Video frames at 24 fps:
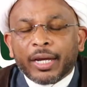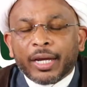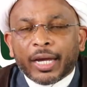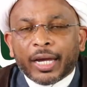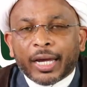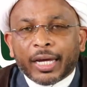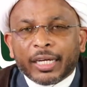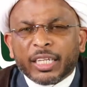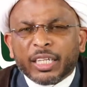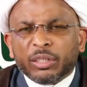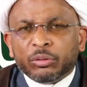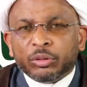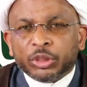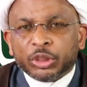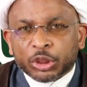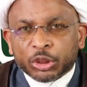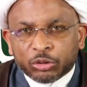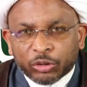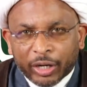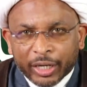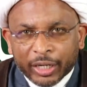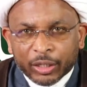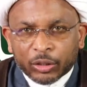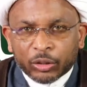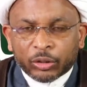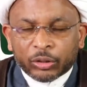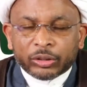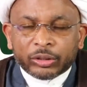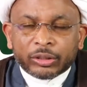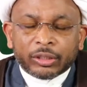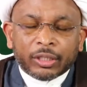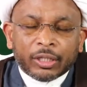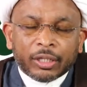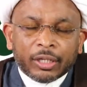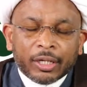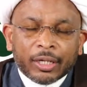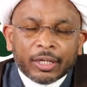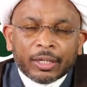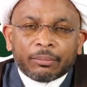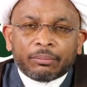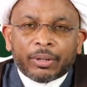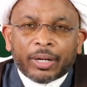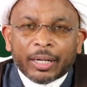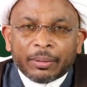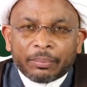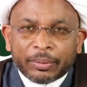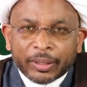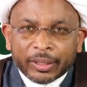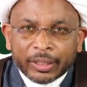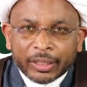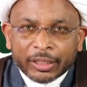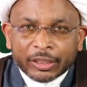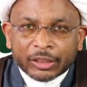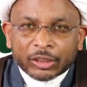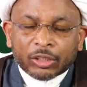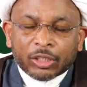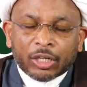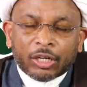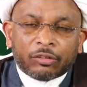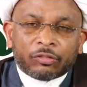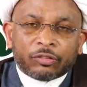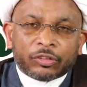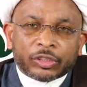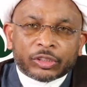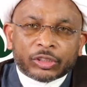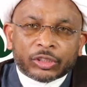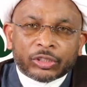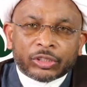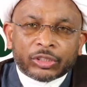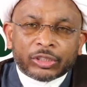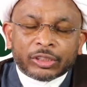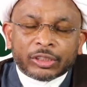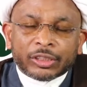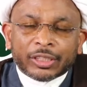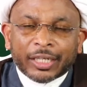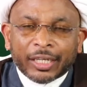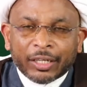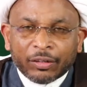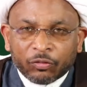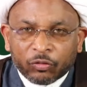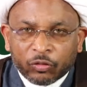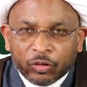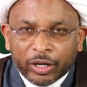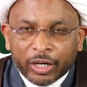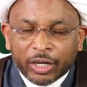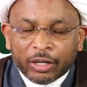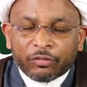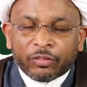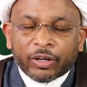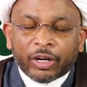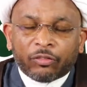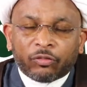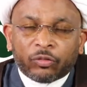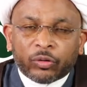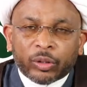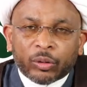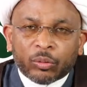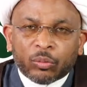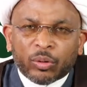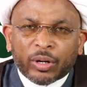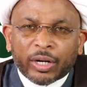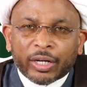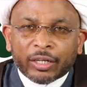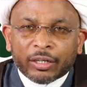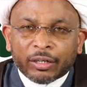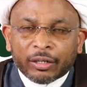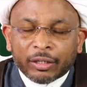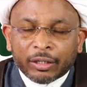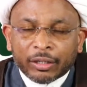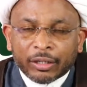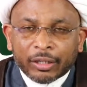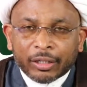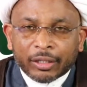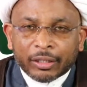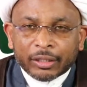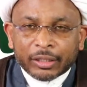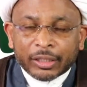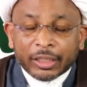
And he was strangled by police officers in front of everyone.